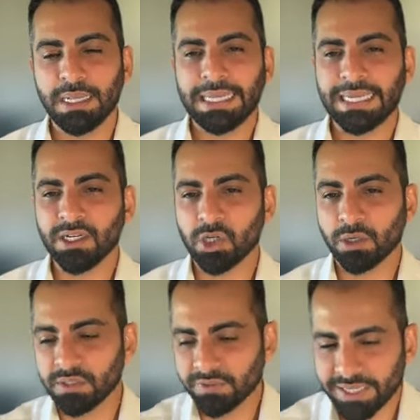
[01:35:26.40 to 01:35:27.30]
in
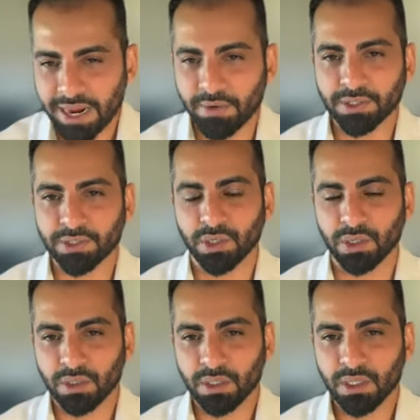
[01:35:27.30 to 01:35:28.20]
terms of
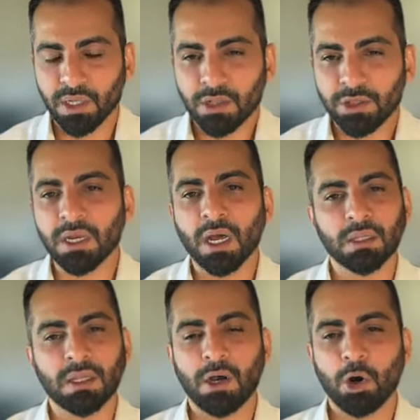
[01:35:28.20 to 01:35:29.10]
character, then
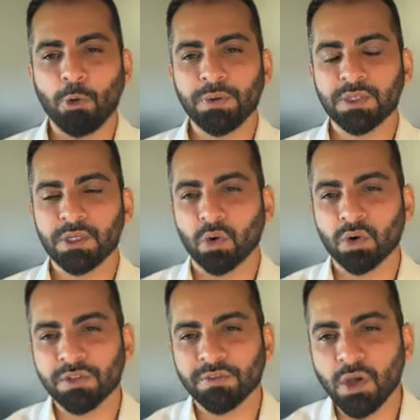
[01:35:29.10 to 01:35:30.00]
Allah opens the
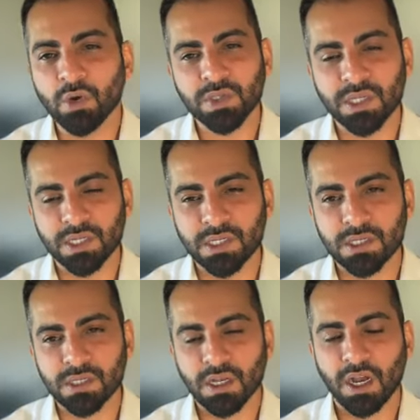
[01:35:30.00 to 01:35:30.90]
doors of
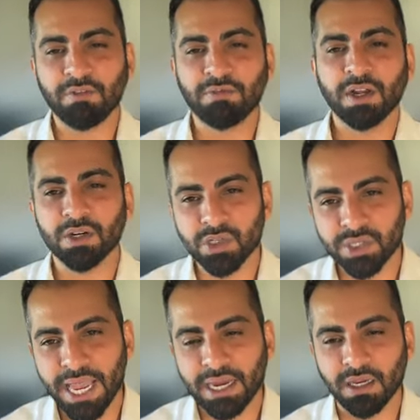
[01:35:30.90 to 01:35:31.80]
gnosis, of
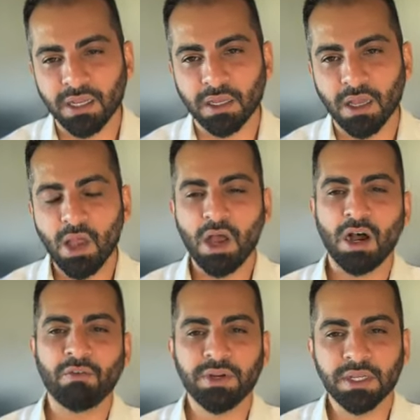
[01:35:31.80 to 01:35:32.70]
understanding,
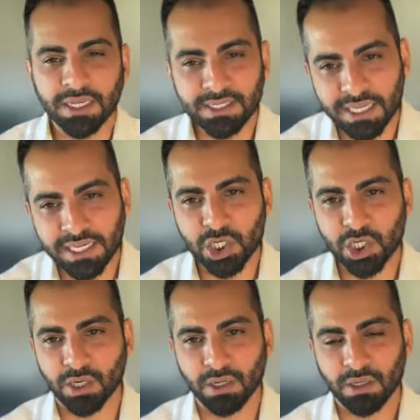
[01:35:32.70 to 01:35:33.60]
of
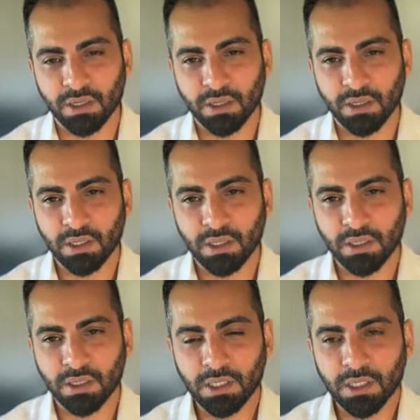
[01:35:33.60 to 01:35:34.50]
realization.
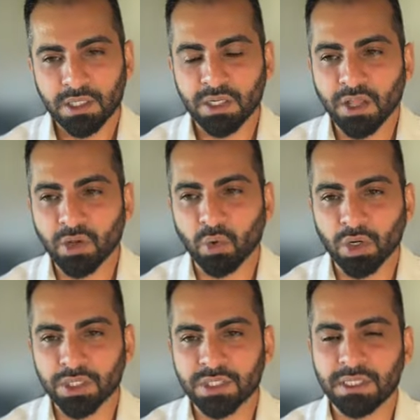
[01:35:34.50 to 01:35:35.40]
So in other
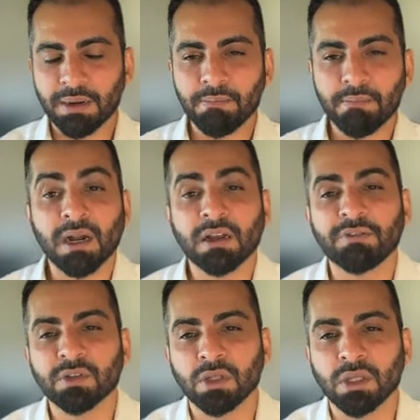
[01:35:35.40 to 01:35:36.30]
words, that
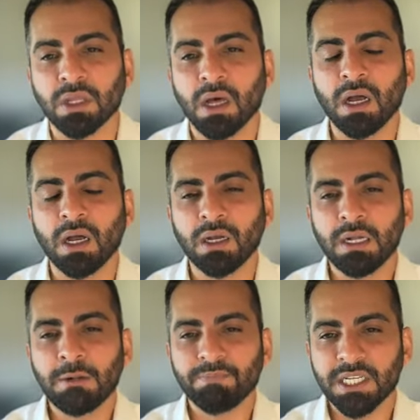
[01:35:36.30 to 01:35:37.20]
ma'rifat Allah
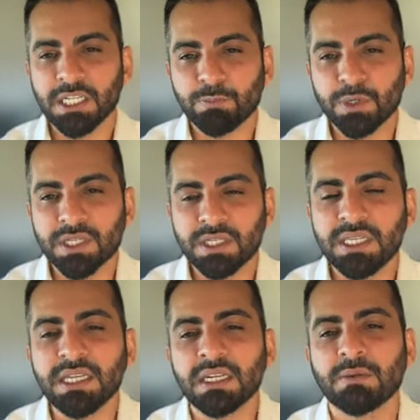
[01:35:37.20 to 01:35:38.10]
is
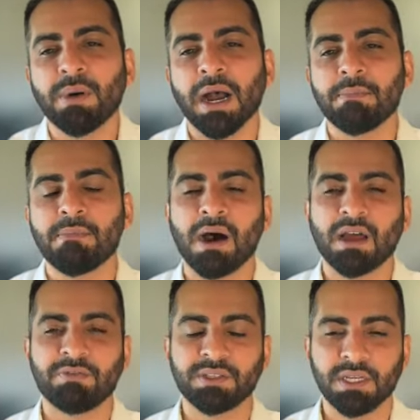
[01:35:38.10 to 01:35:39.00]
preceded by
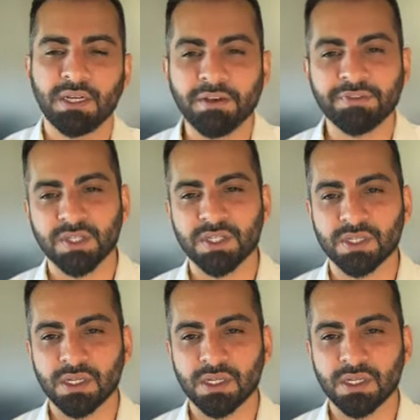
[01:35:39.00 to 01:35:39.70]
ma'rifat al-nafs.